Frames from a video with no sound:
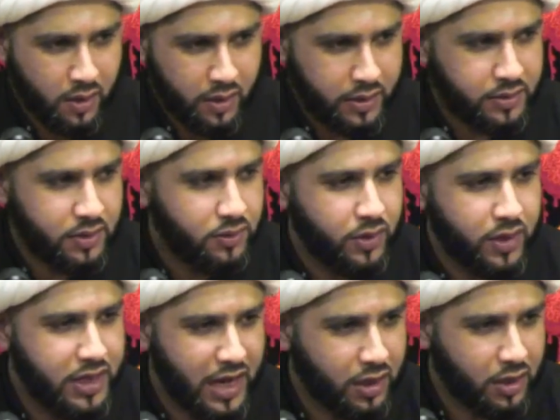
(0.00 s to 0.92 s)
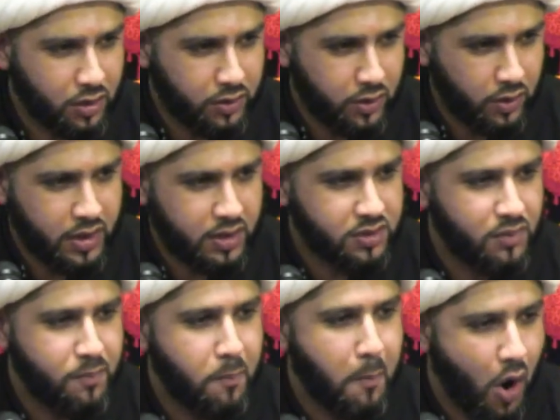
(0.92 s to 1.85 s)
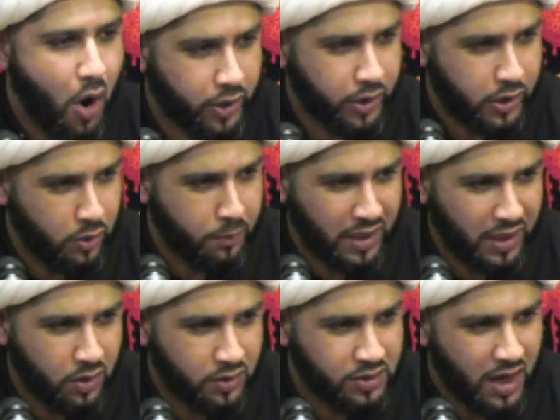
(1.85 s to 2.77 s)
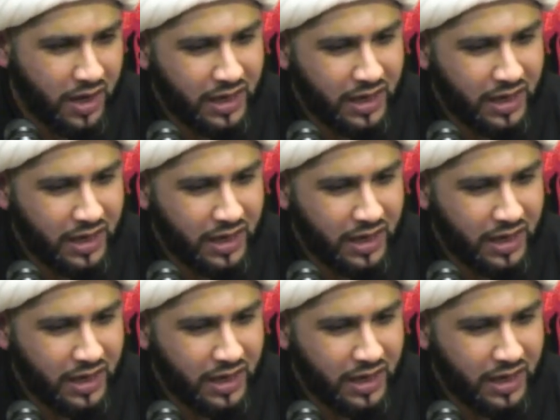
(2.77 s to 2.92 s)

He doesn't ridicule you. He doesn't mock you because